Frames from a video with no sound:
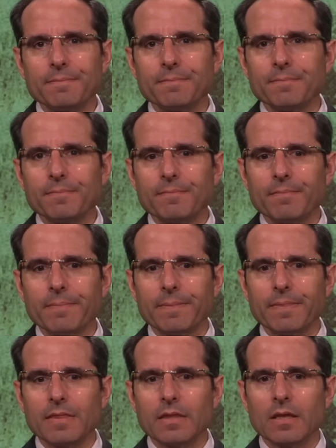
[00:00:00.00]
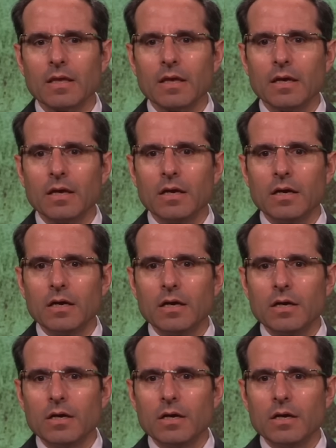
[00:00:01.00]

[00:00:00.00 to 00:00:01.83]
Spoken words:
(silence)